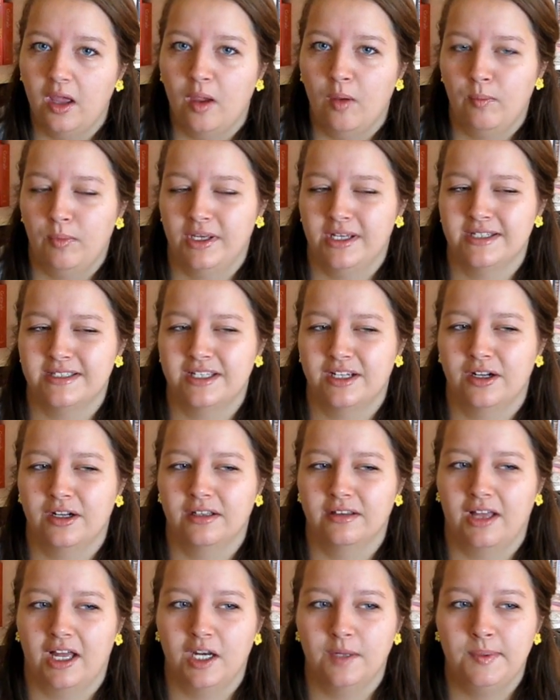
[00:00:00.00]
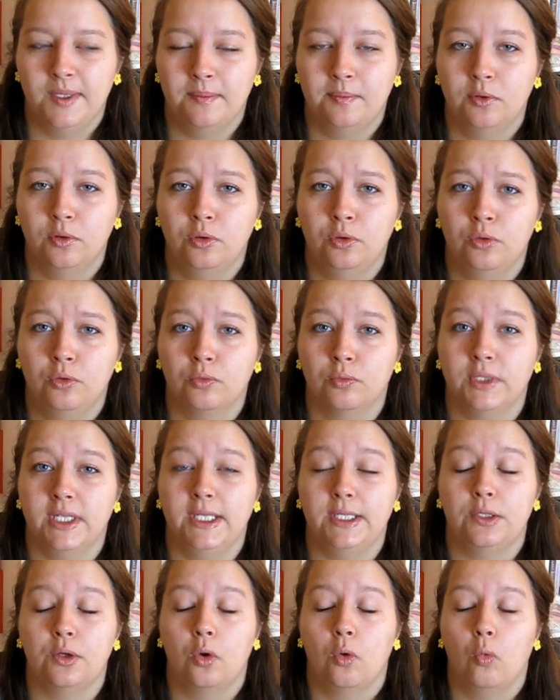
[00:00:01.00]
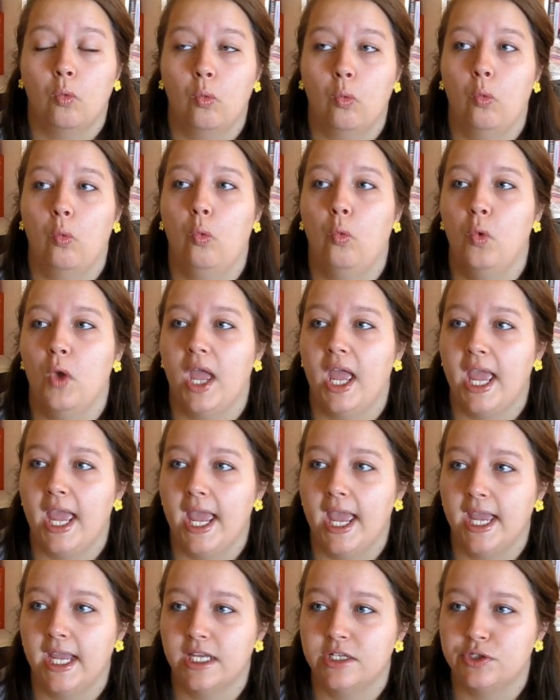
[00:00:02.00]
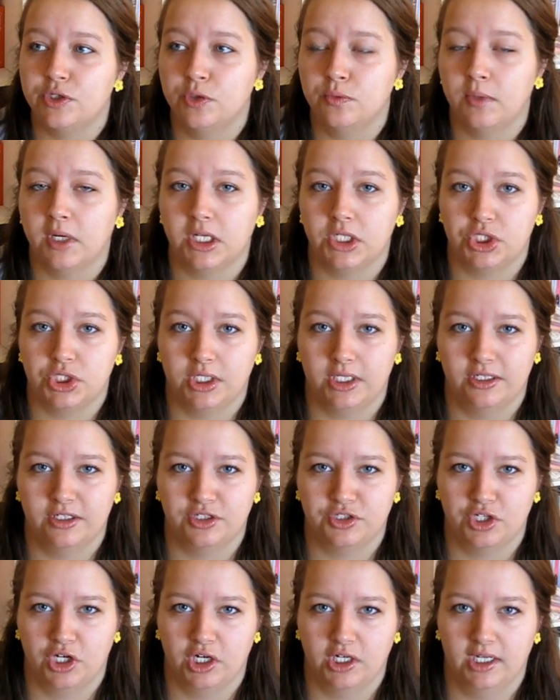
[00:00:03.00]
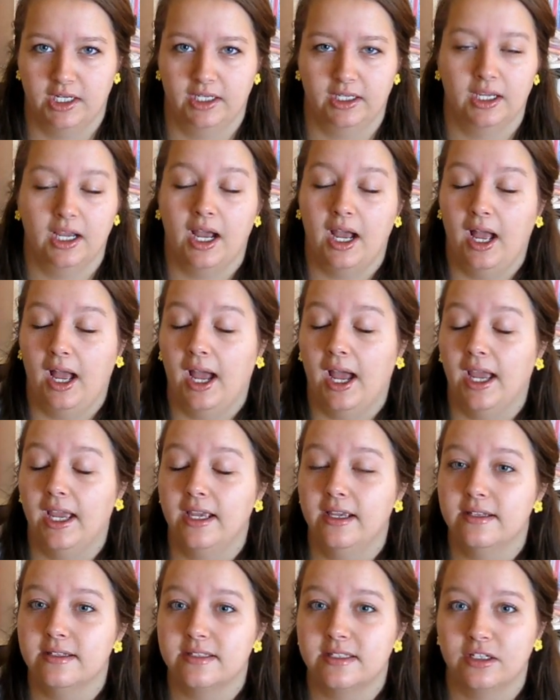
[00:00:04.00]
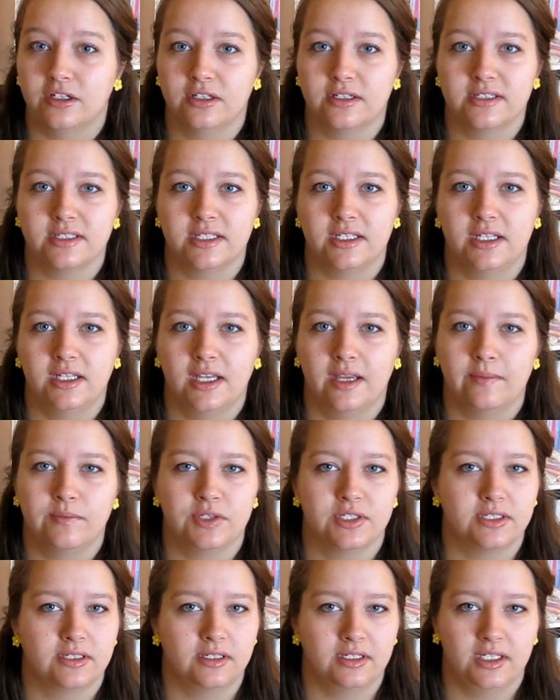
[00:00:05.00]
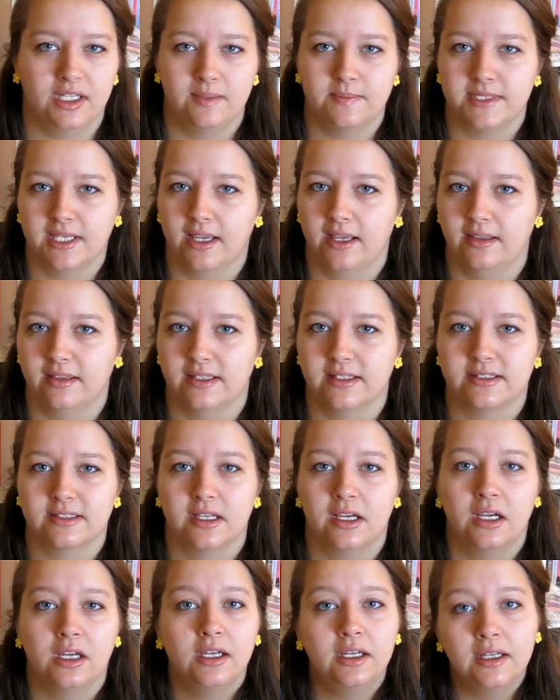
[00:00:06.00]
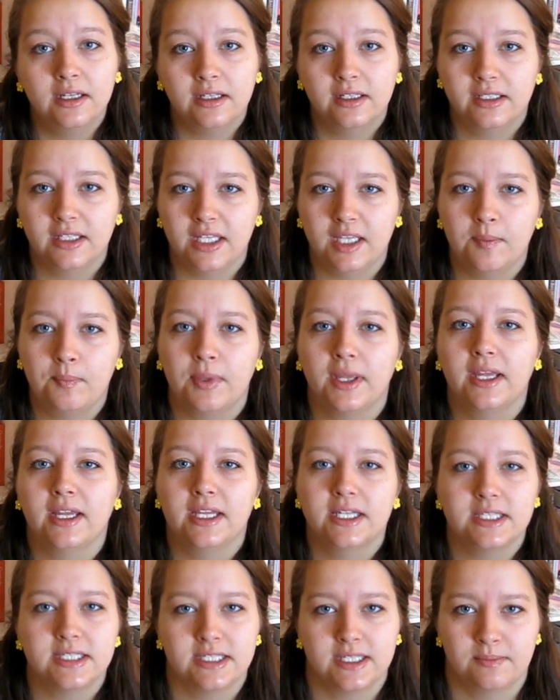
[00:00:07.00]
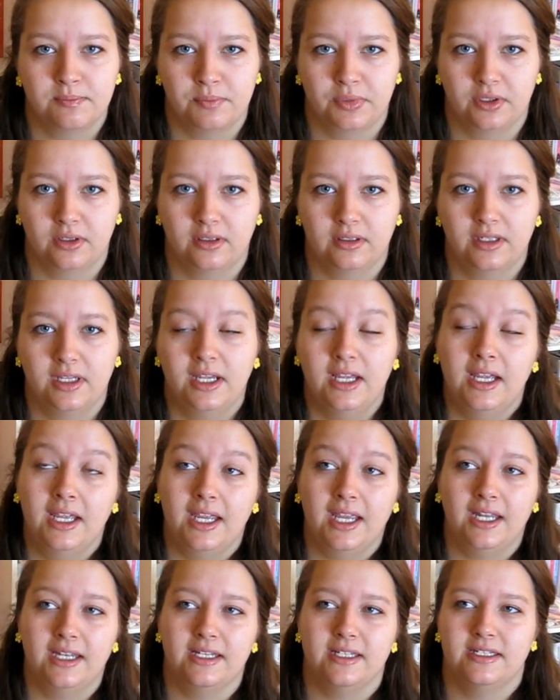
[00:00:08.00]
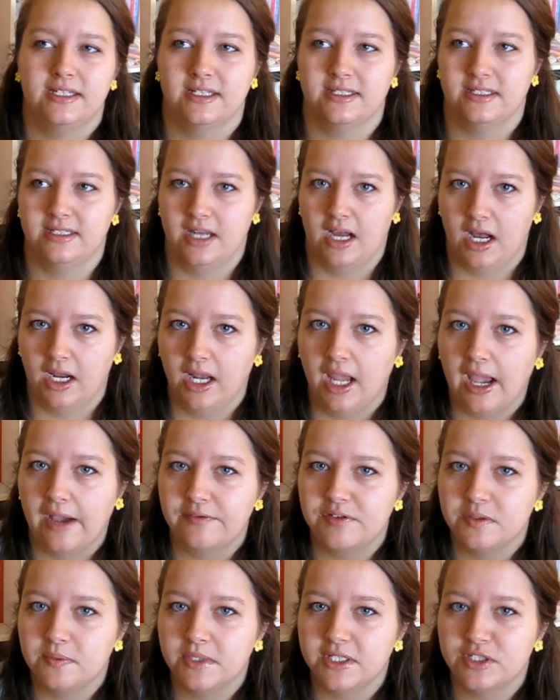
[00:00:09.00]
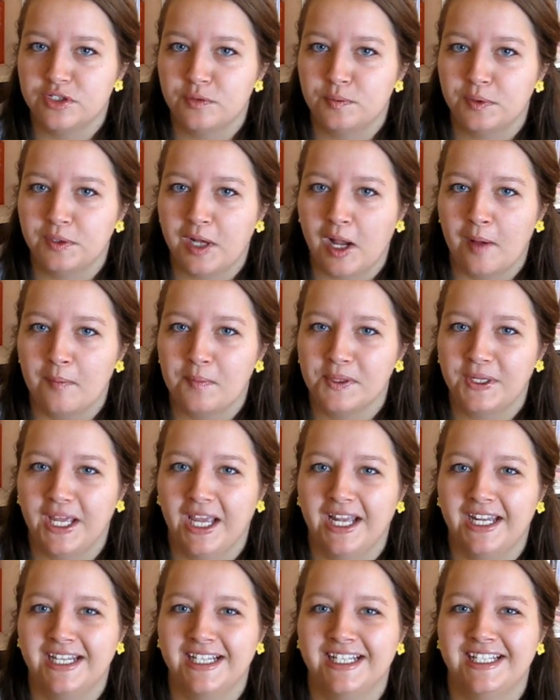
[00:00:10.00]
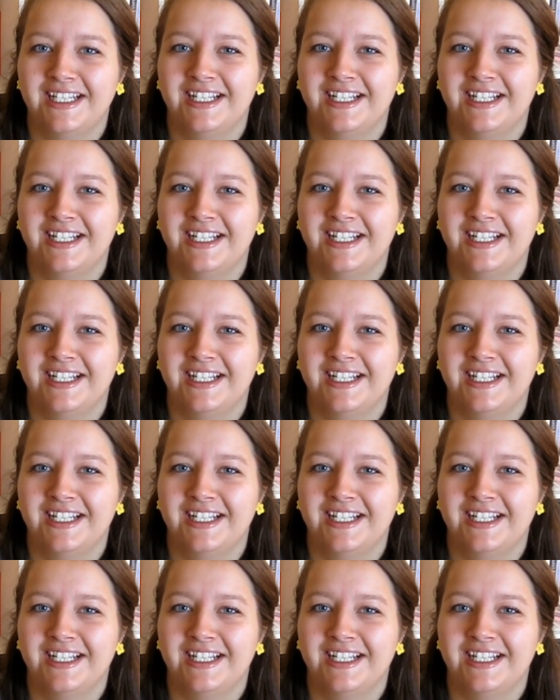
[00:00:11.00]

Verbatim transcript: because there are a lot of people who read way too much into charting. I seriously am just going to keep saying this, keep it simple. It, it does not have to be super complicated.